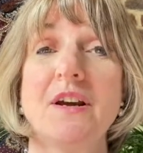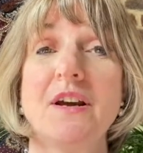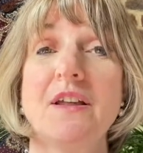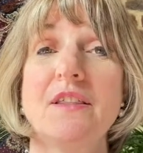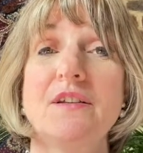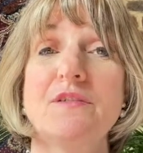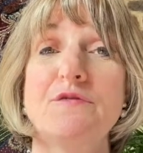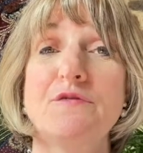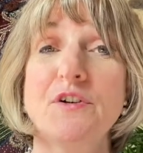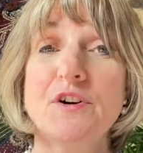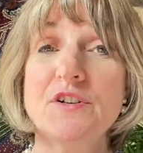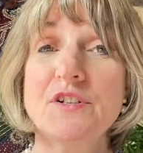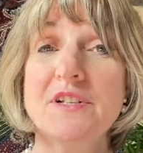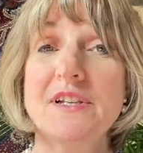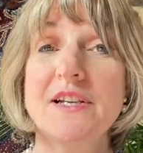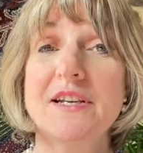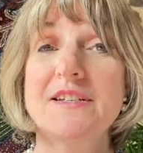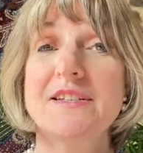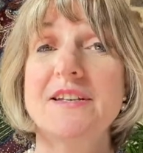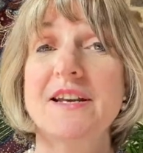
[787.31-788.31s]
The first
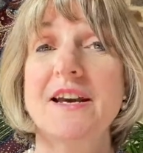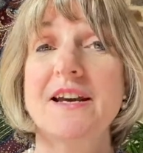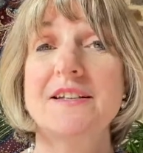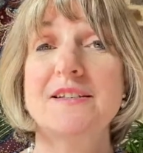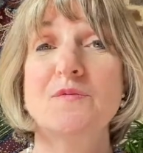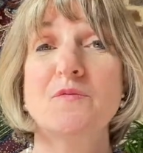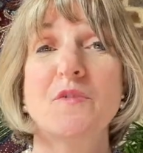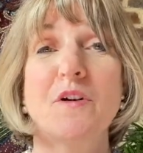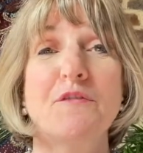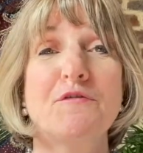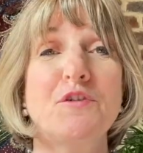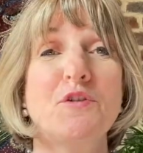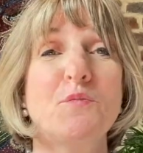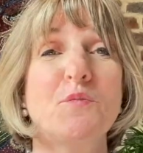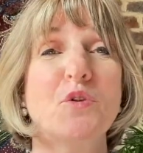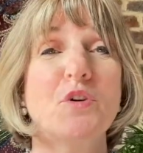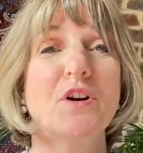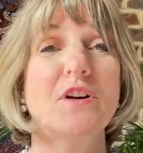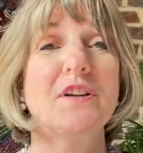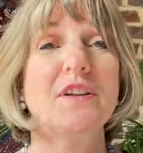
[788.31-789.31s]
list has a few
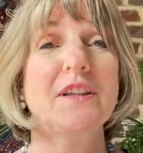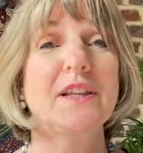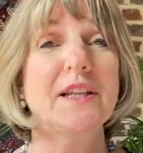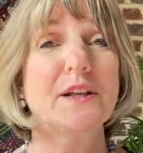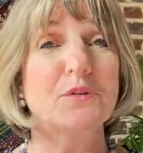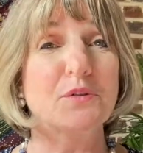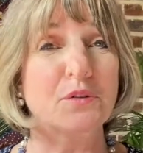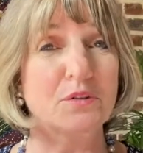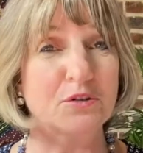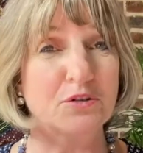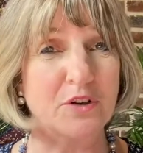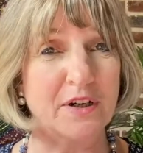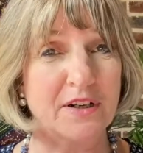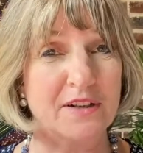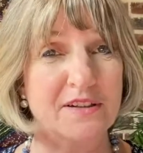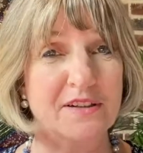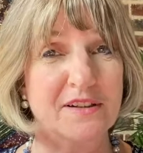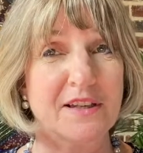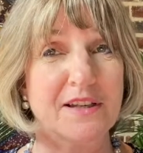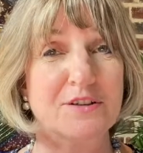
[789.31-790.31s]
more literal
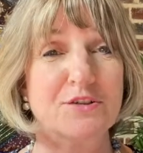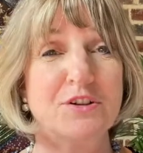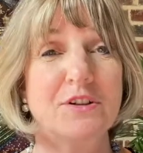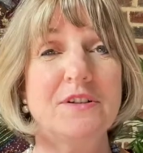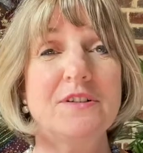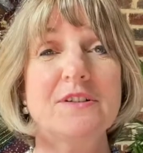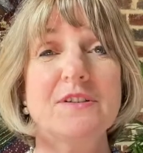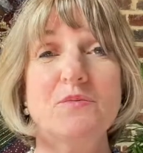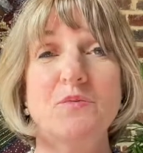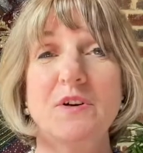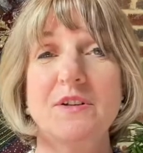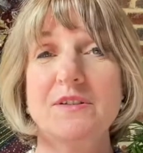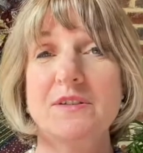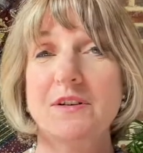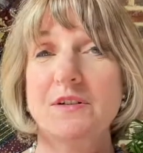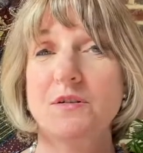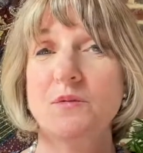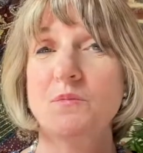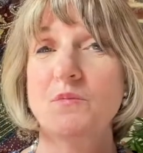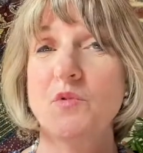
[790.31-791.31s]
translations, ones that
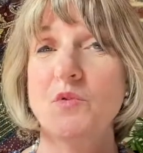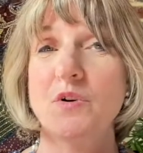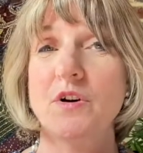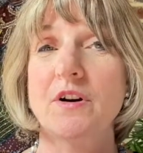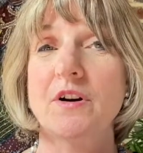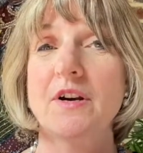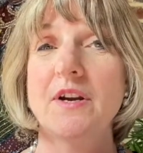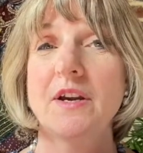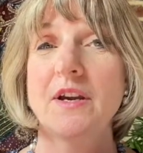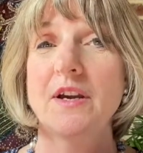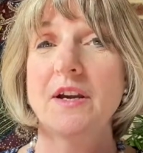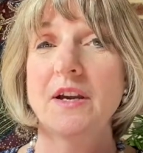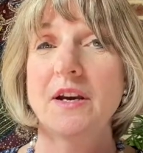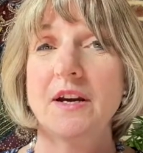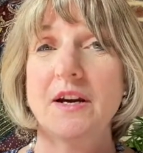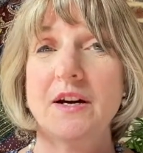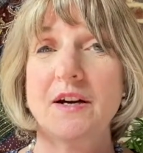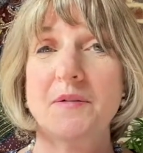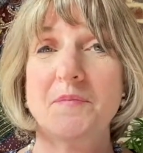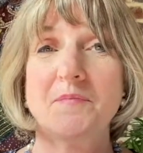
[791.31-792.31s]
are more
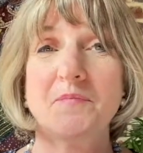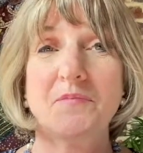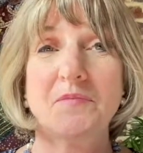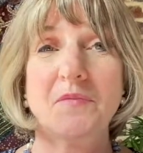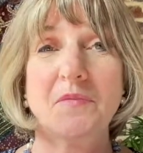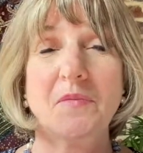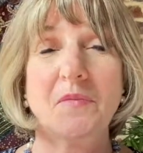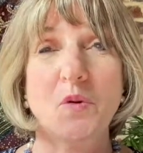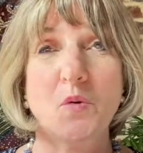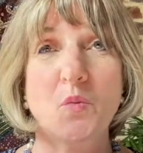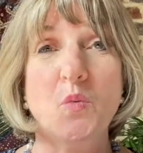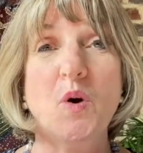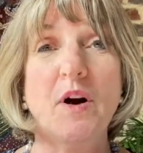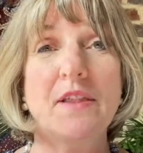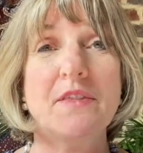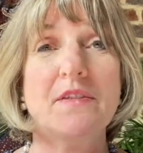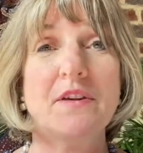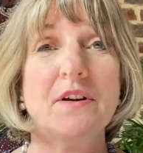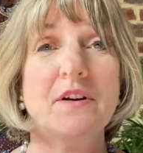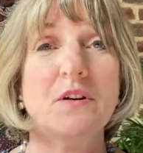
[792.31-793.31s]
what
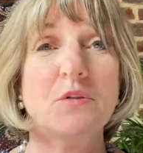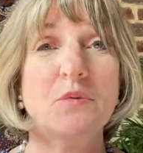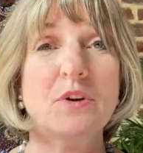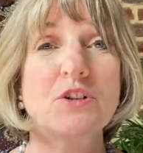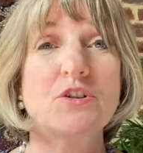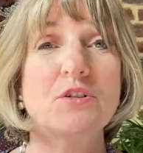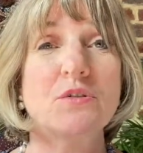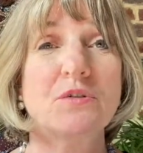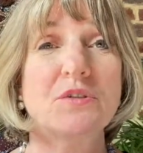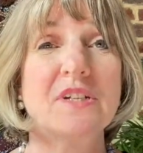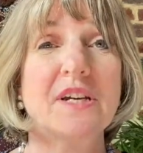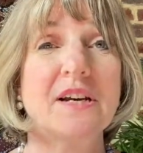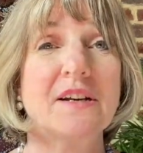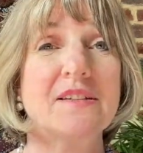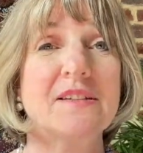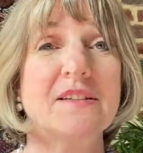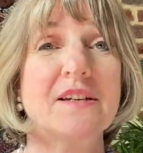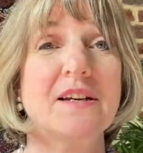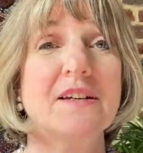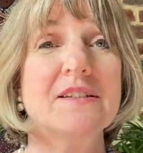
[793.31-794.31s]
the original text
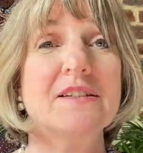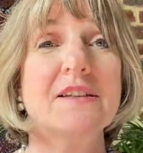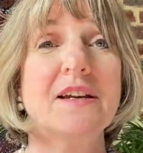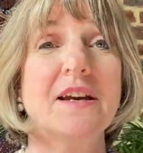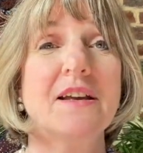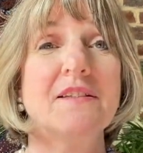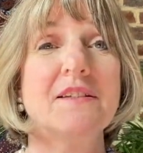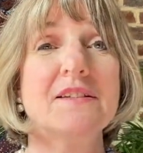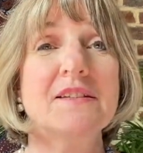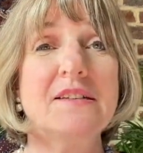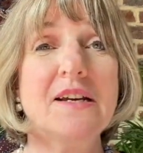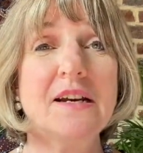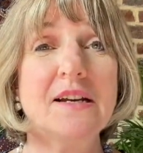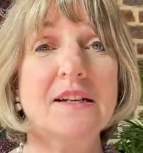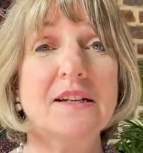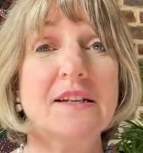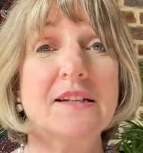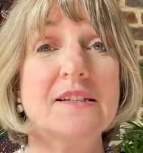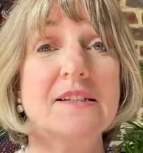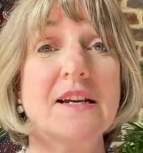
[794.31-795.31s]
says, and the second
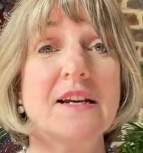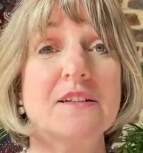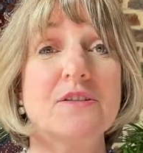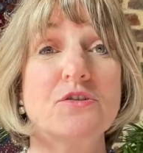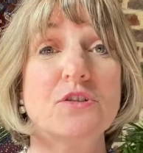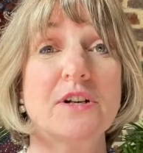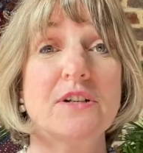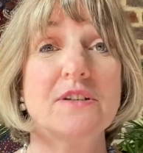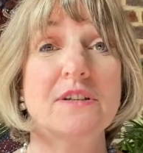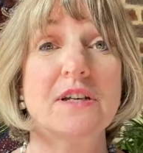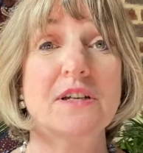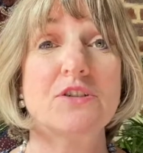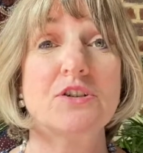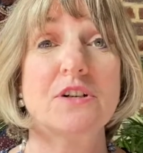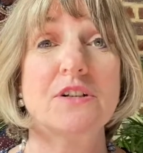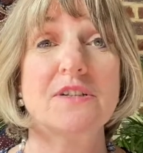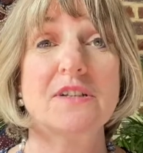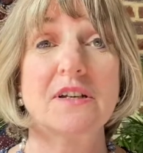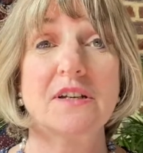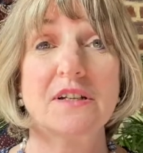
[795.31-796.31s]
list has
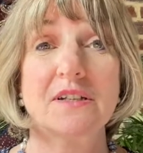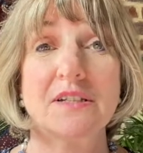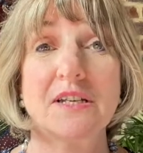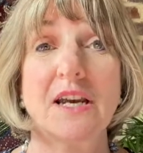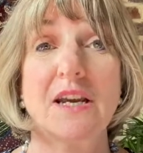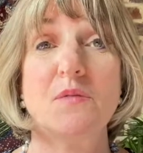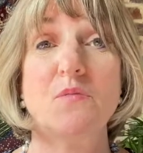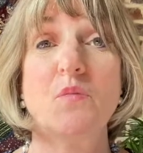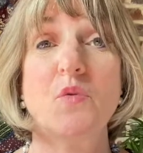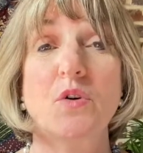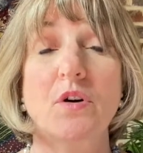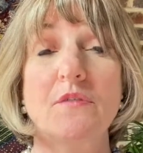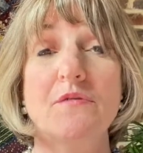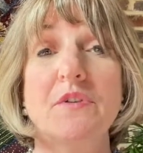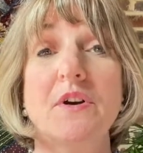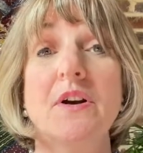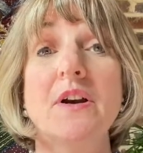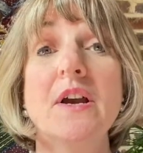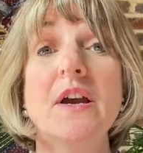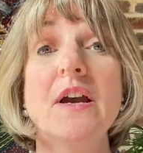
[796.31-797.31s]
translations that contain more of
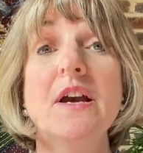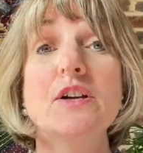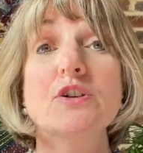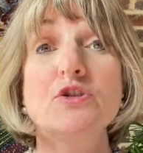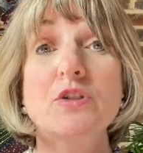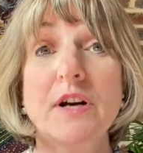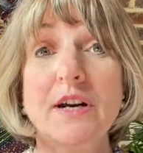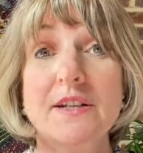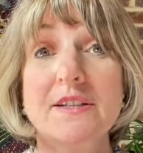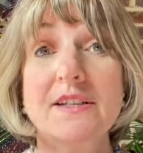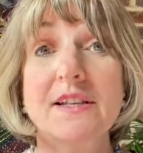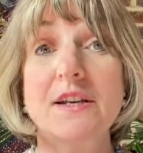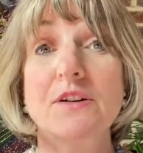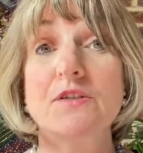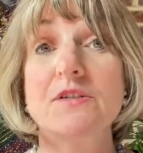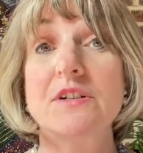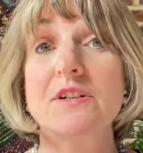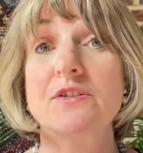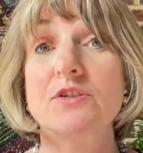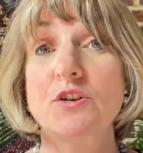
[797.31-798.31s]
the translator's
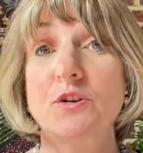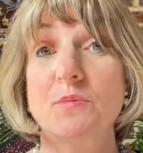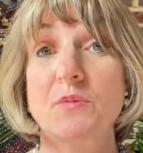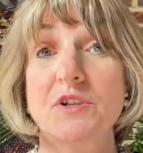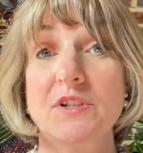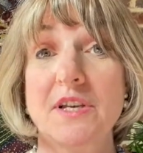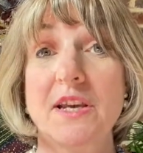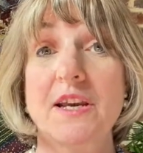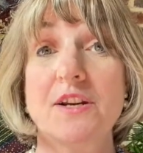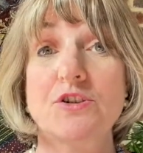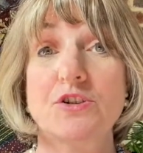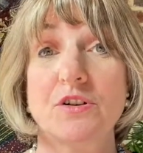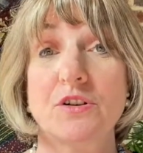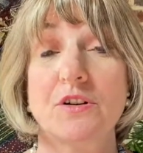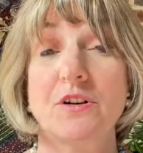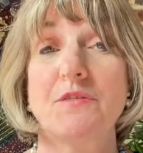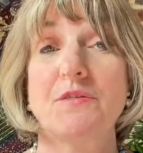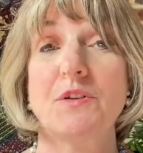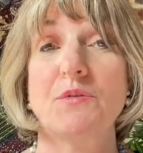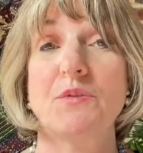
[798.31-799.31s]
interpretation
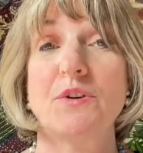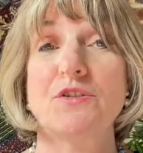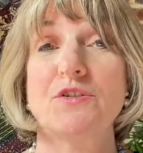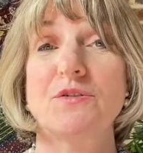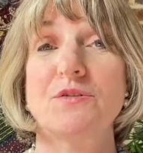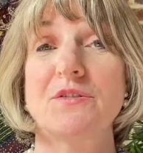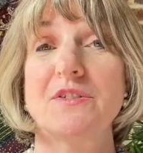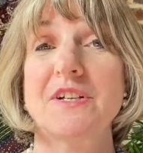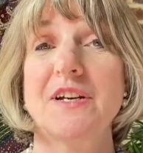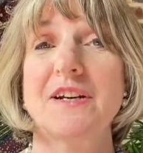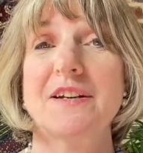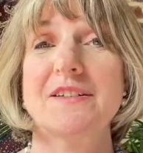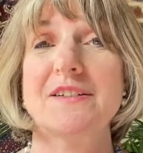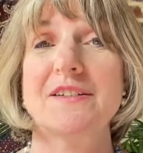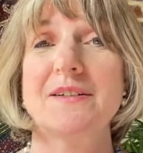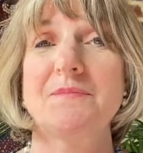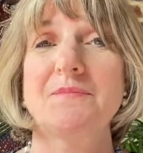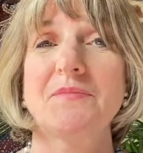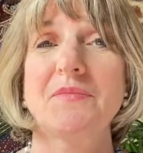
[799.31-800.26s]
of the original text.